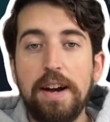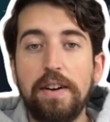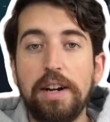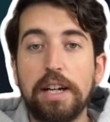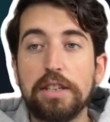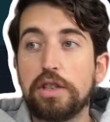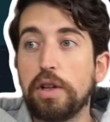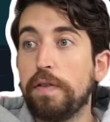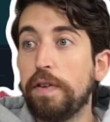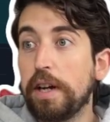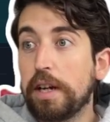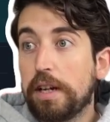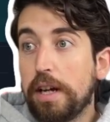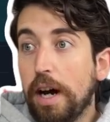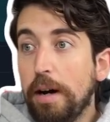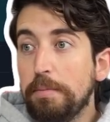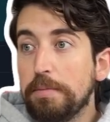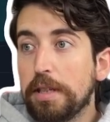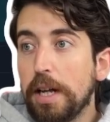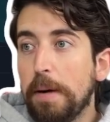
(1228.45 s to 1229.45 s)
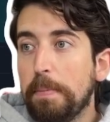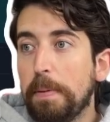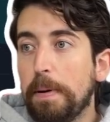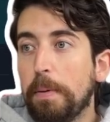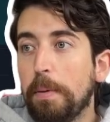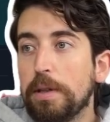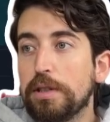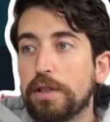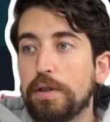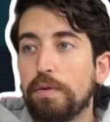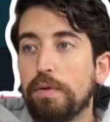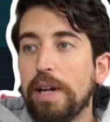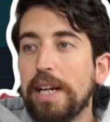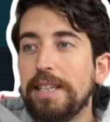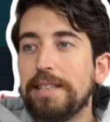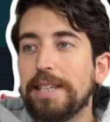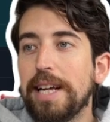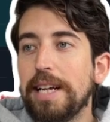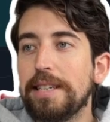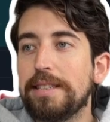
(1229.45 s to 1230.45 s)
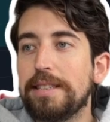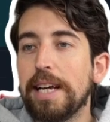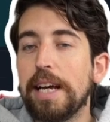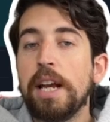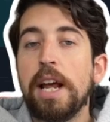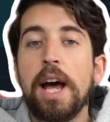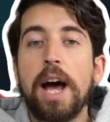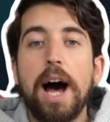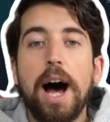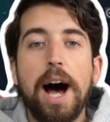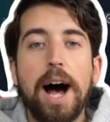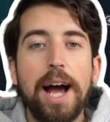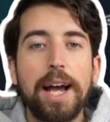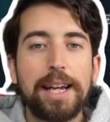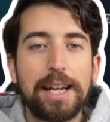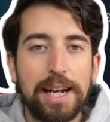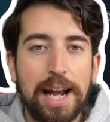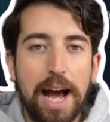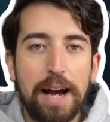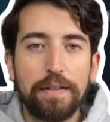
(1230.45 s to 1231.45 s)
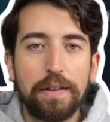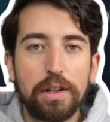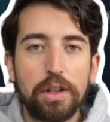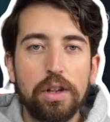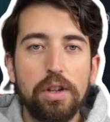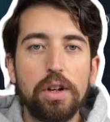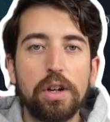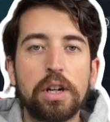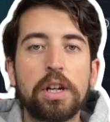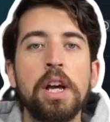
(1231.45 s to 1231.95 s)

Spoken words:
So if it comes up and it wants to retest it, I can have a look.